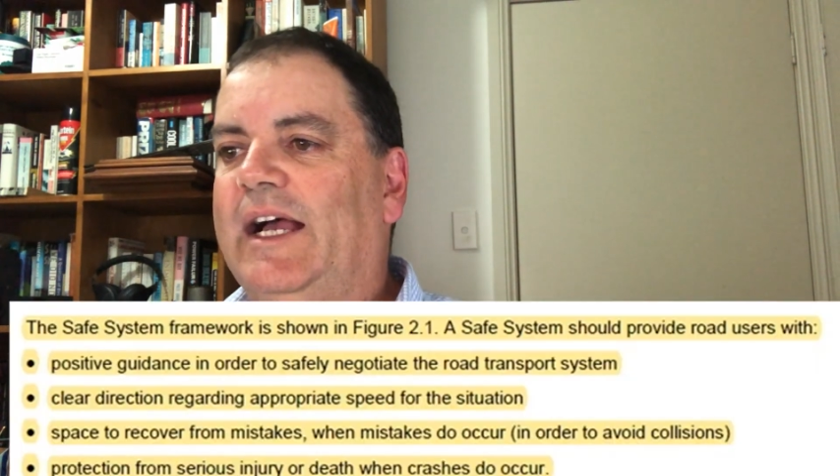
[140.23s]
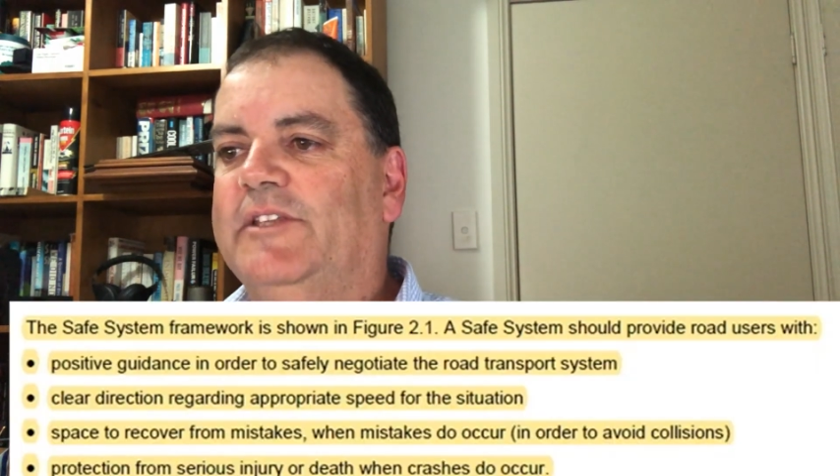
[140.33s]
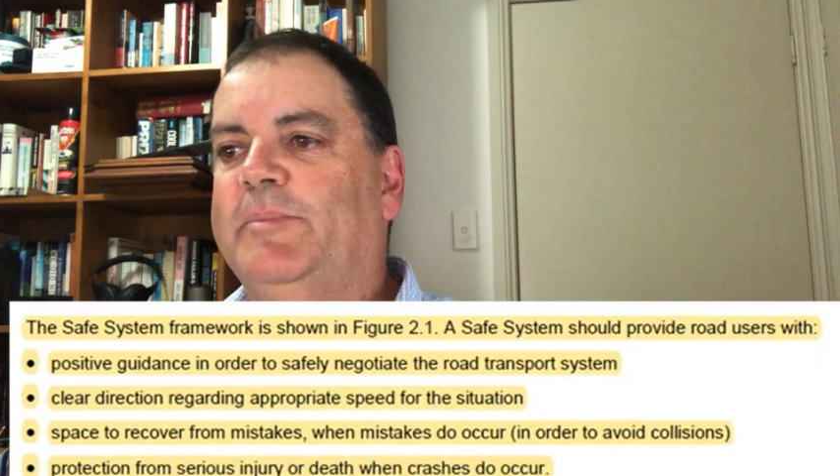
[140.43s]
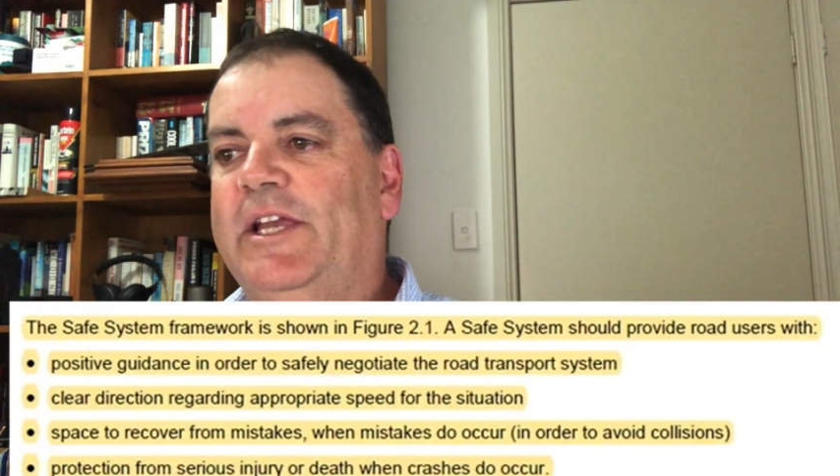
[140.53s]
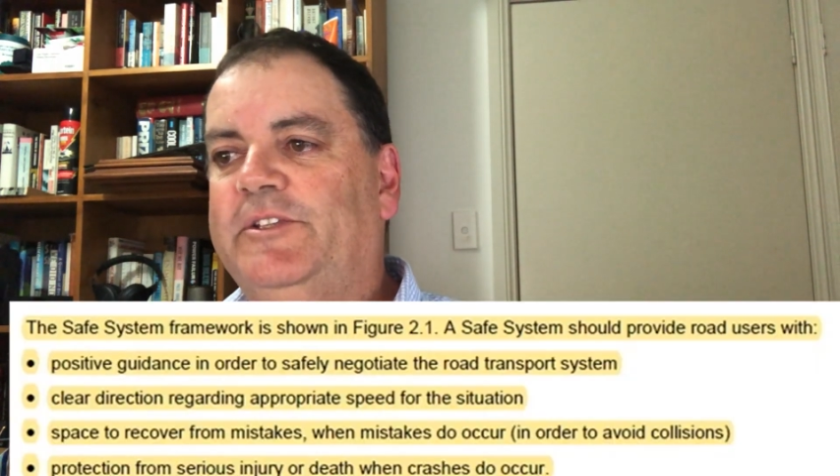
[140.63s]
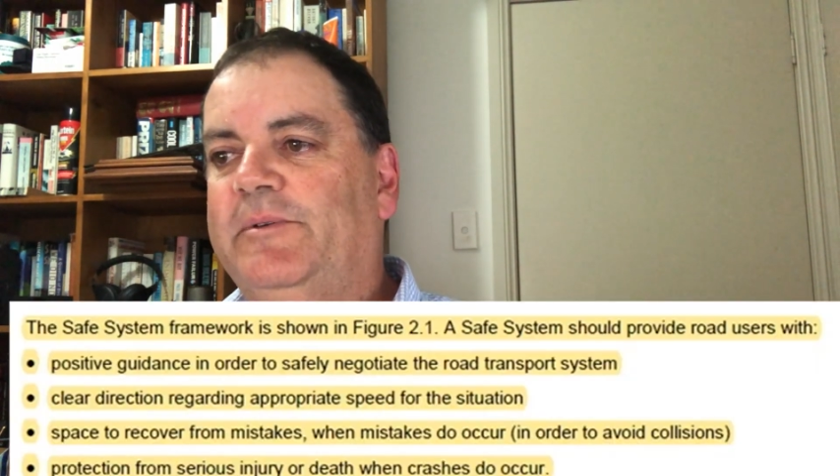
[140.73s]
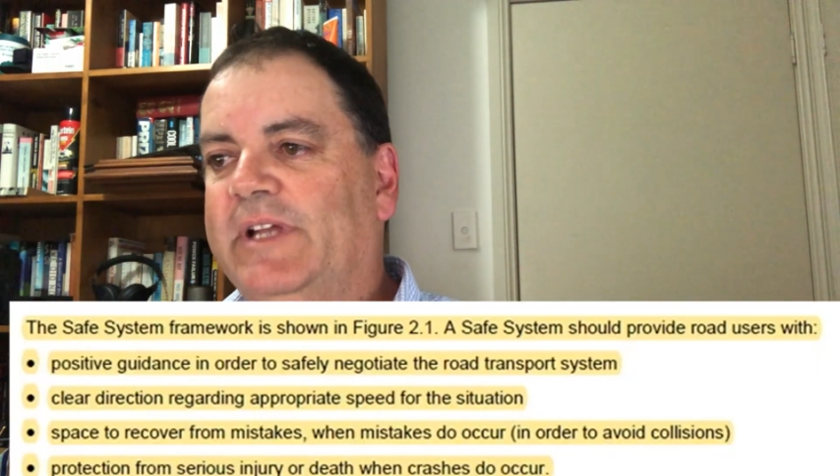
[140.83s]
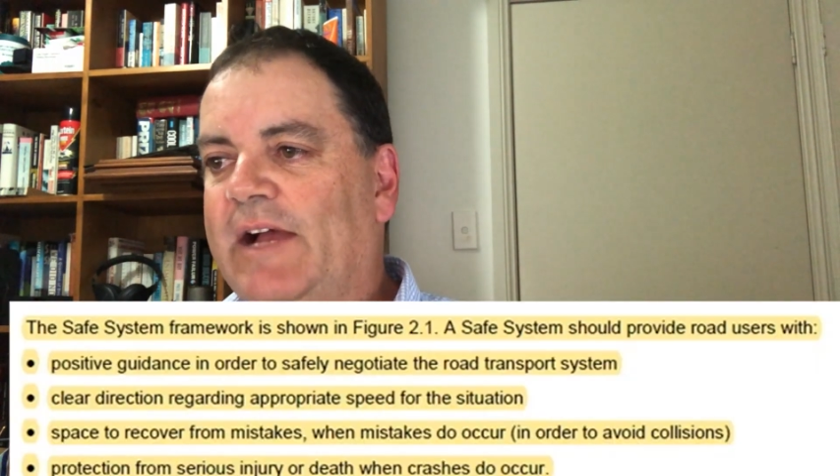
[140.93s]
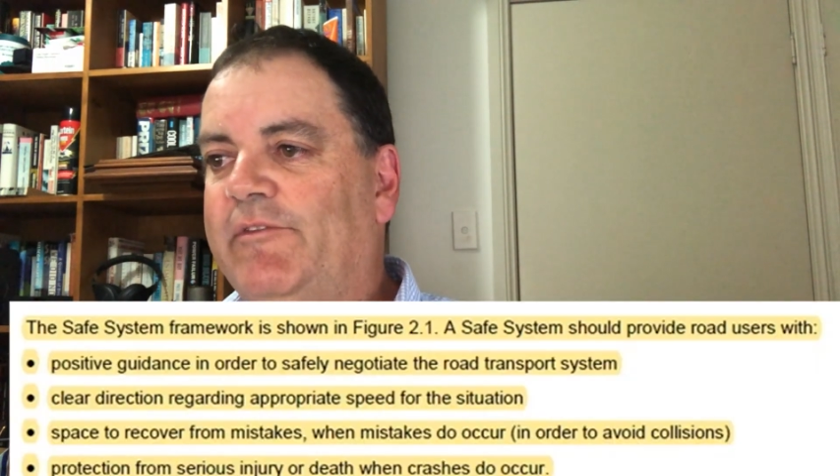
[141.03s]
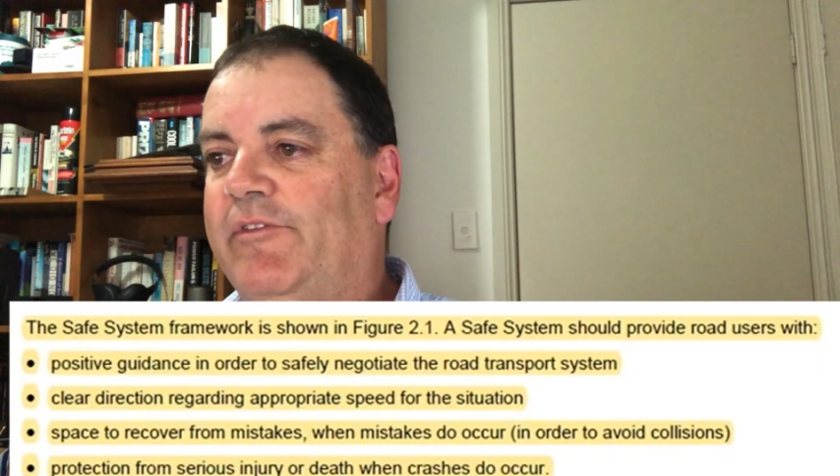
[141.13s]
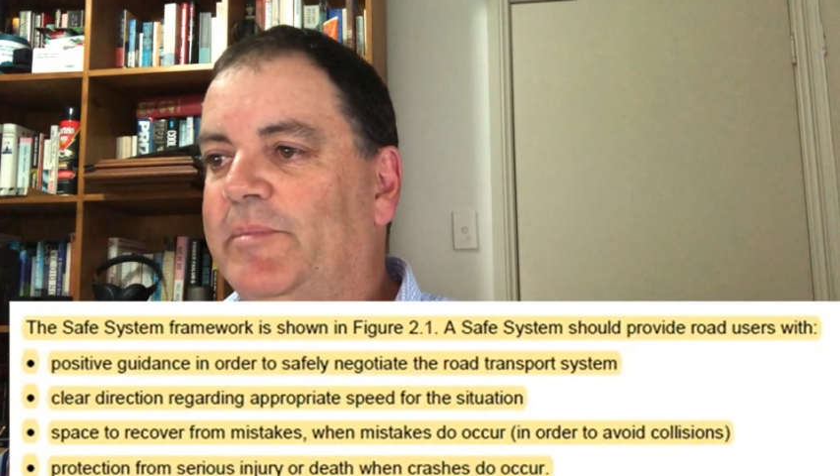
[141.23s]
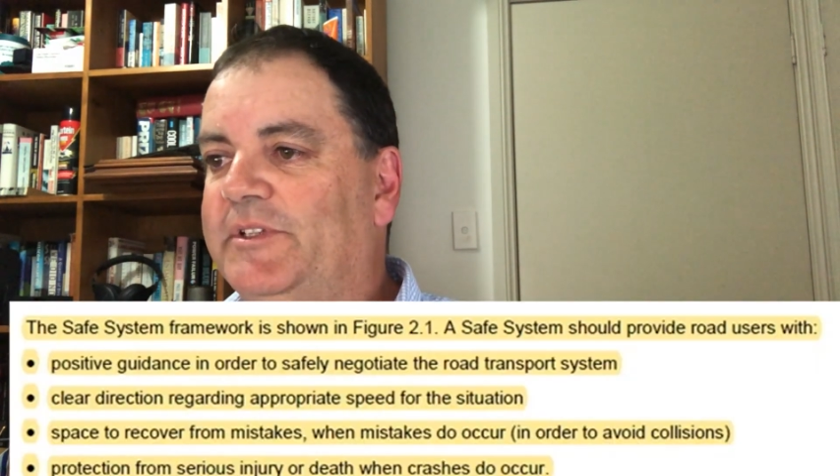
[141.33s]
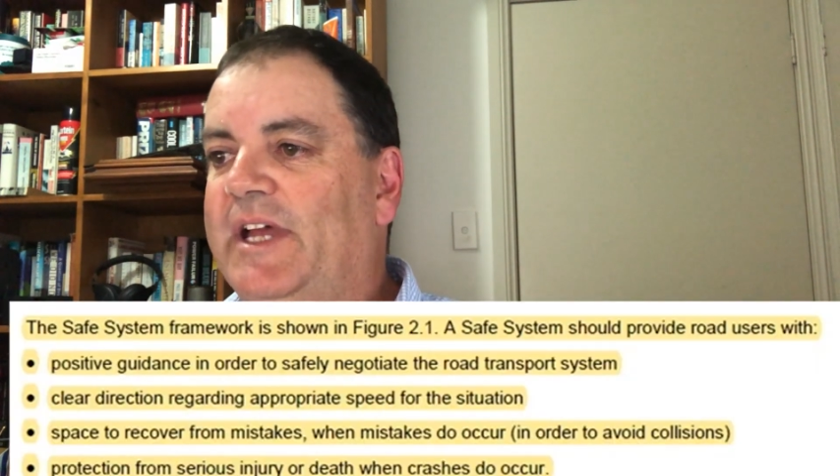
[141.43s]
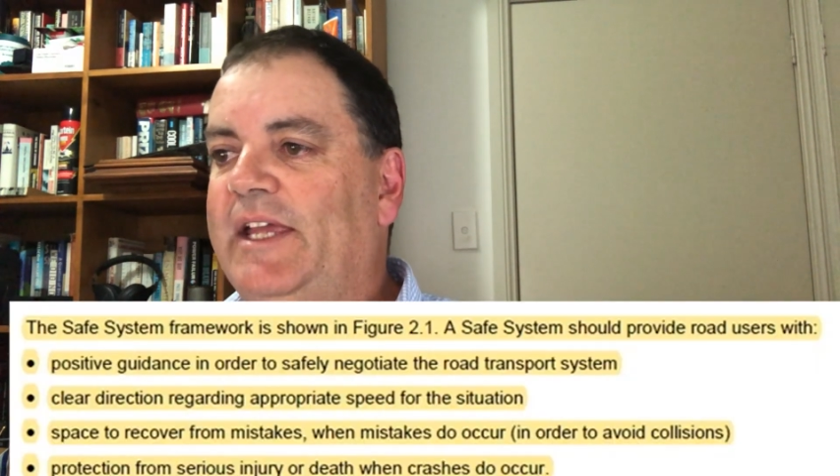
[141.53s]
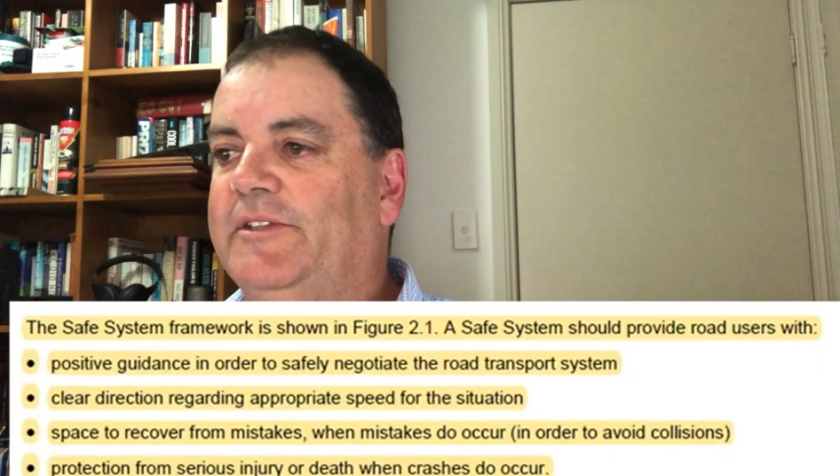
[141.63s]
Space to recover from
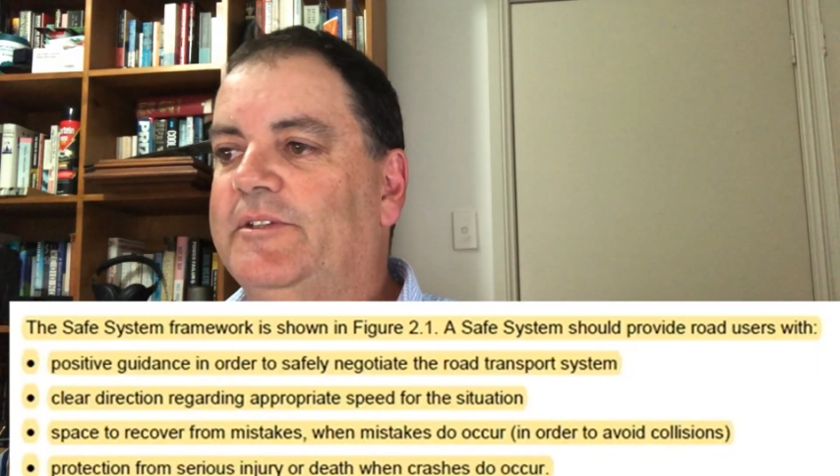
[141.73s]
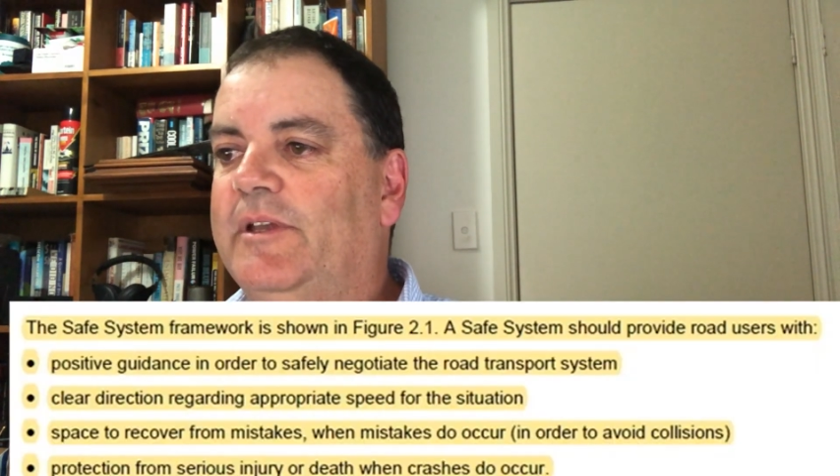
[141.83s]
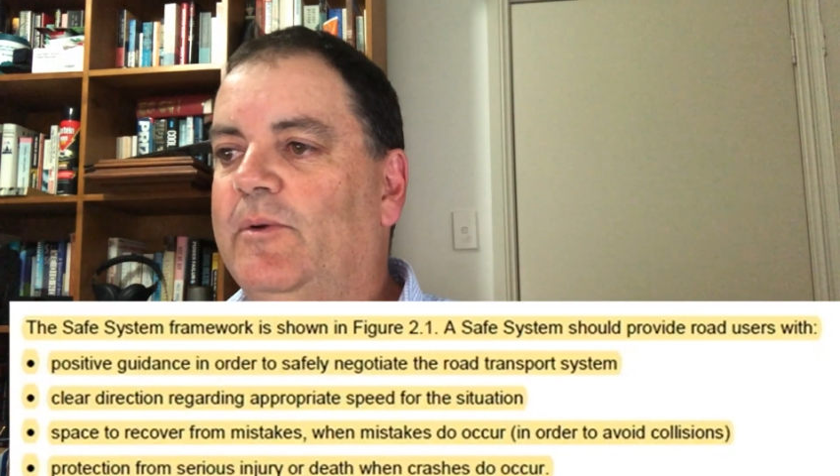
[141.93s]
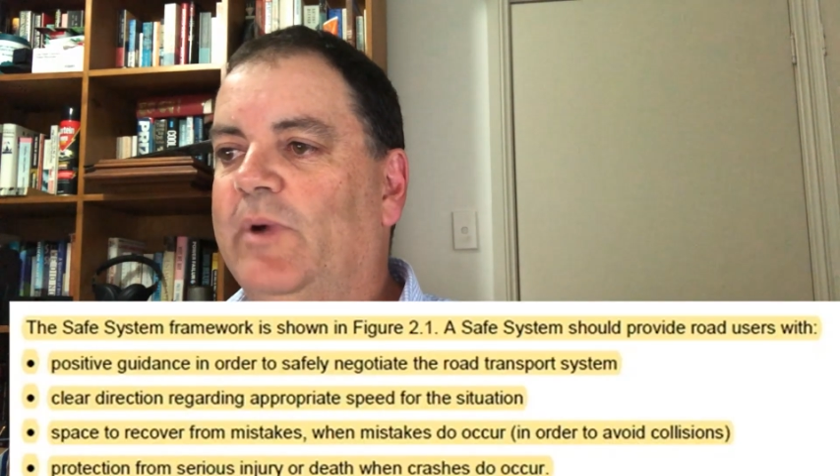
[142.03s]
mistakes